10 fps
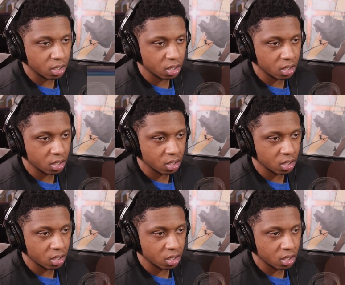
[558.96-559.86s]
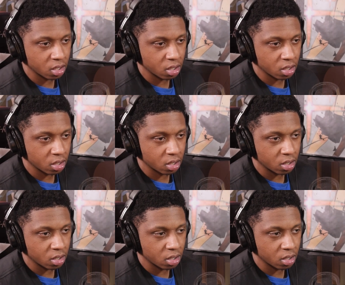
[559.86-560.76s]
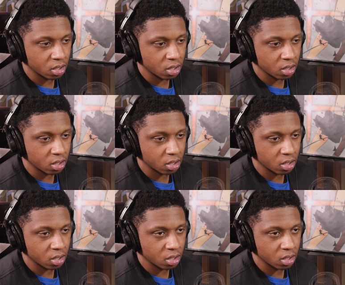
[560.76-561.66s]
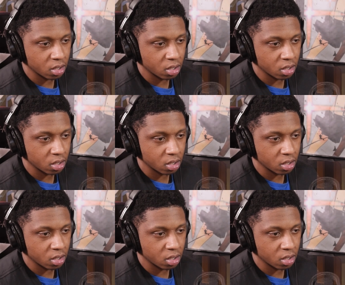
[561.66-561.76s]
No one is speaking in this clip.